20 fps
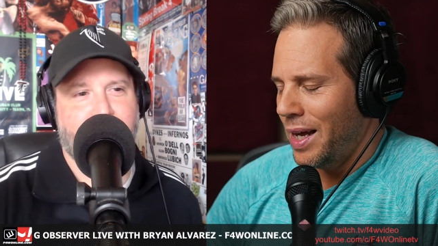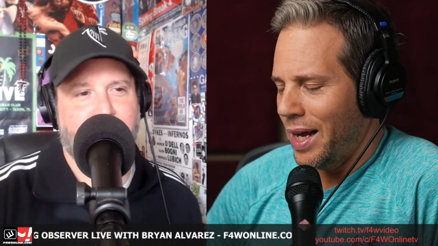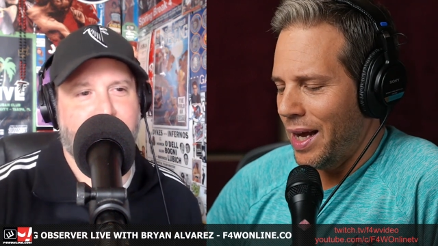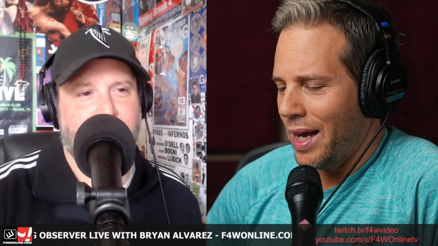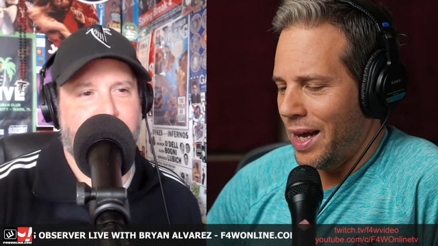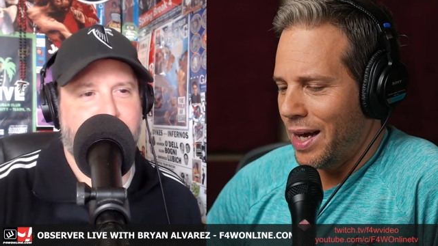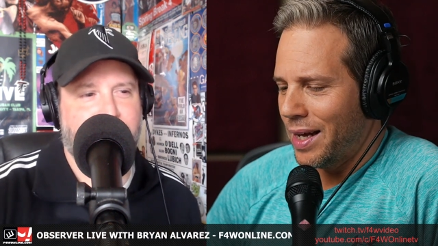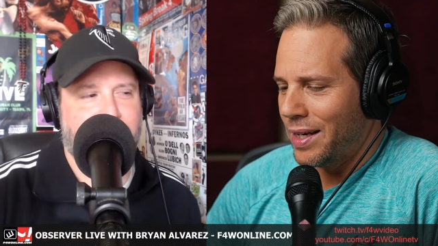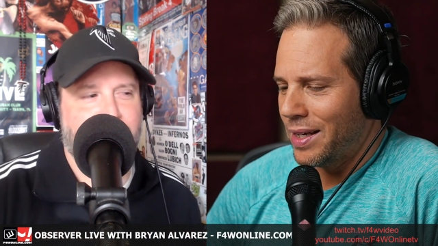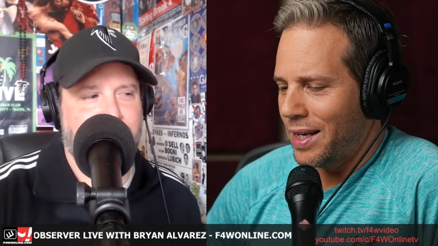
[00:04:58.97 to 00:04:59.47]

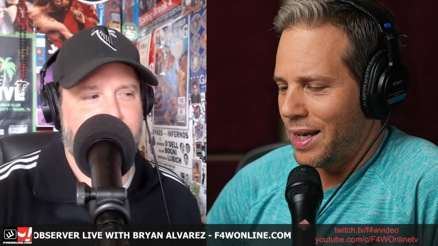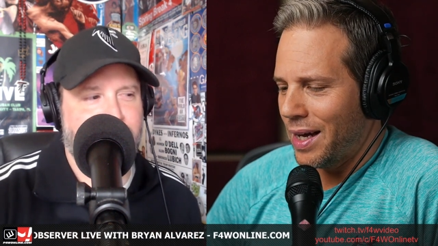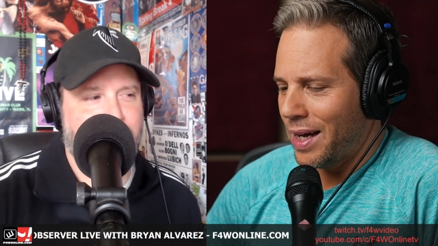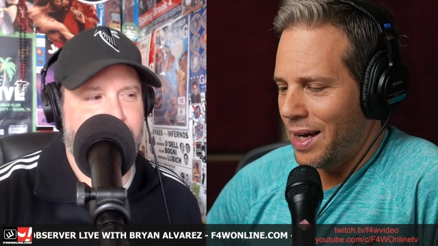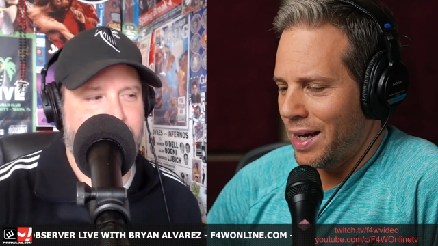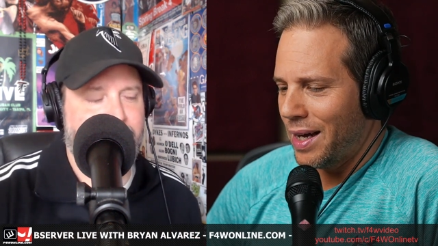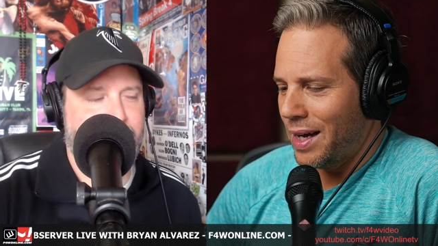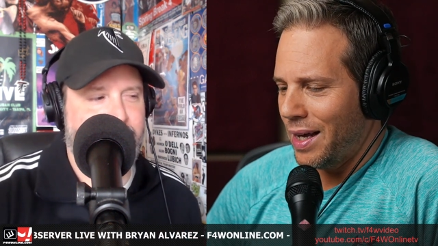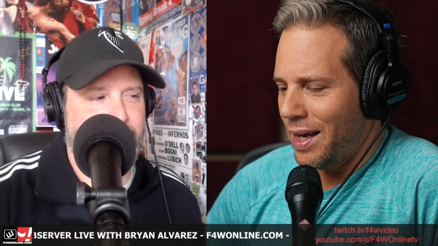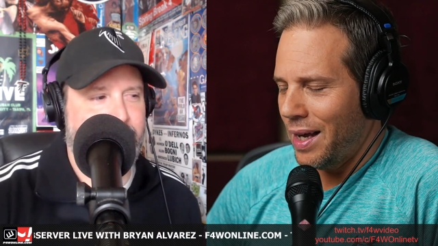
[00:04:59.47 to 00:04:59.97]
Speaker 1: And
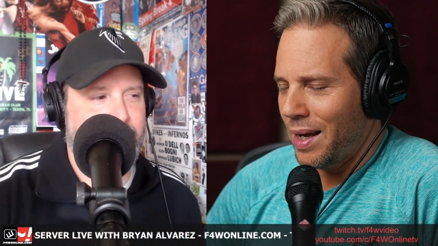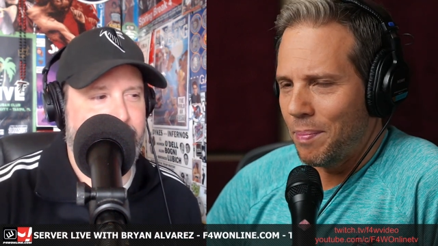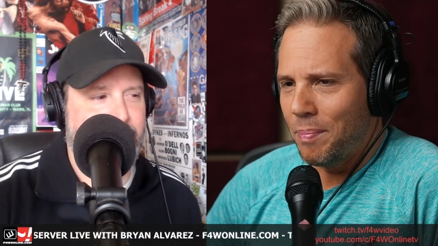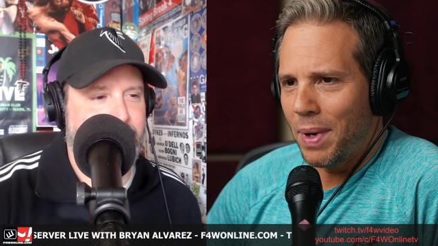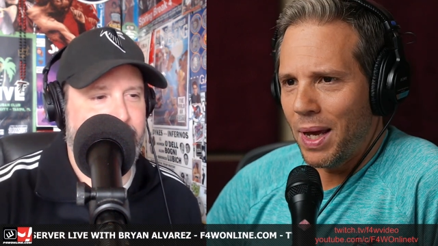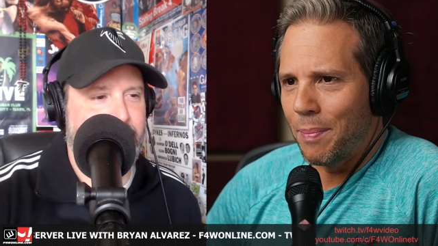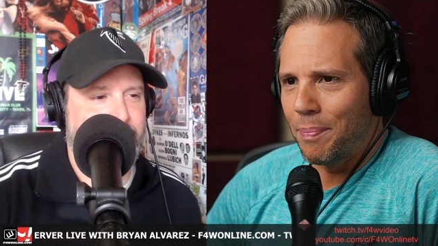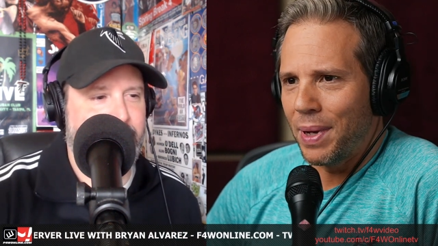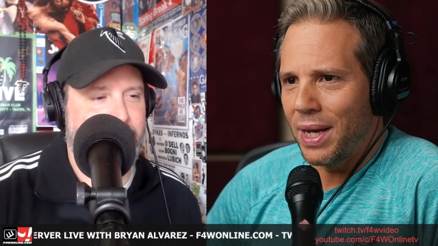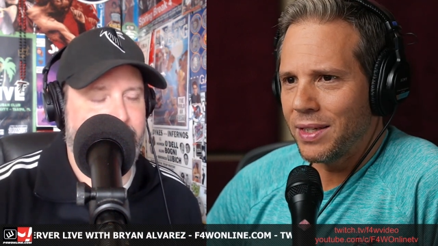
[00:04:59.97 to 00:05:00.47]
uh, and
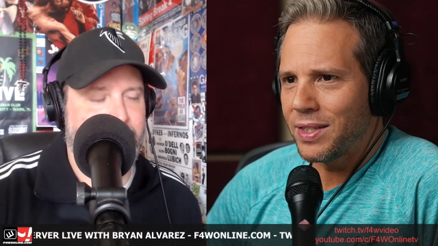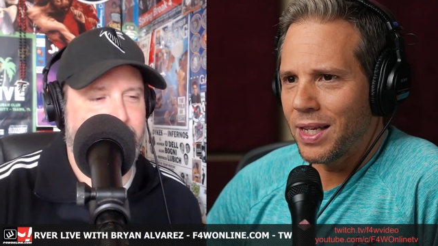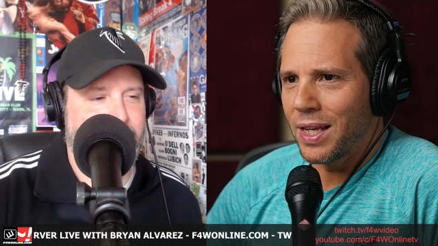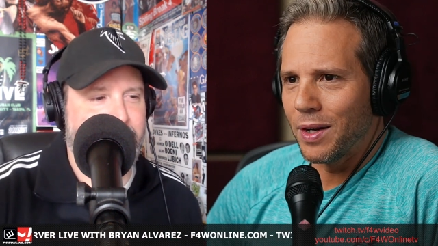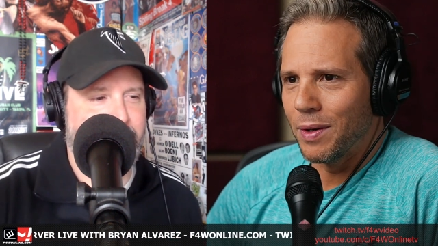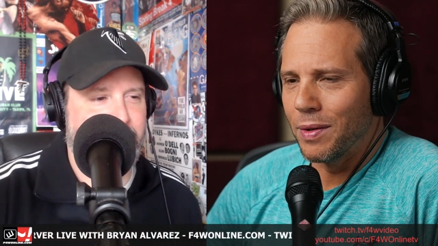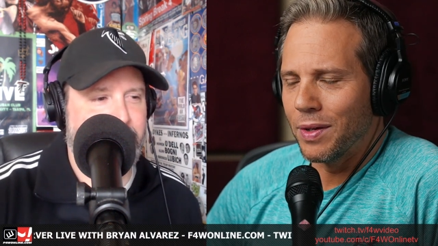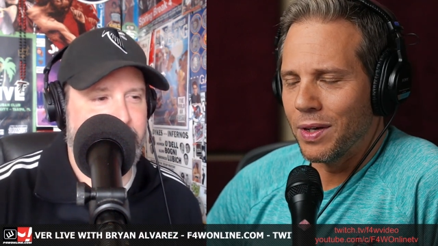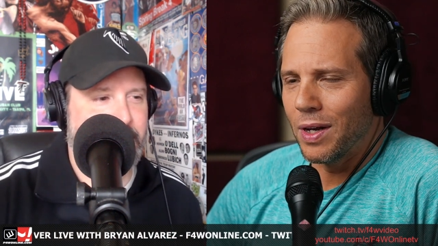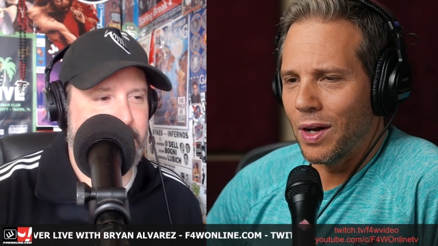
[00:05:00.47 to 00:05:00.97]
man, Paisley
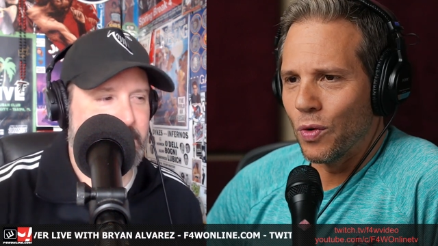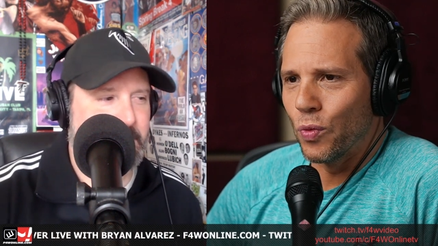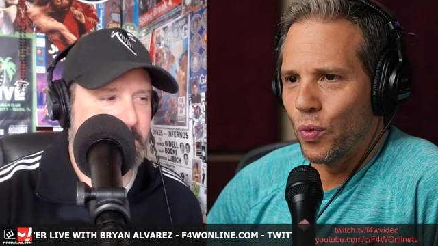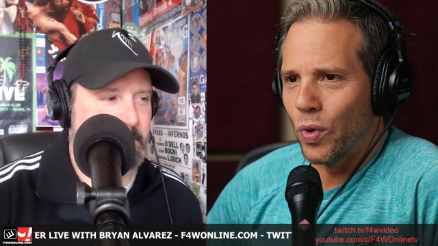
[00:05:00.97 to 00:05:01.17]
had a, a,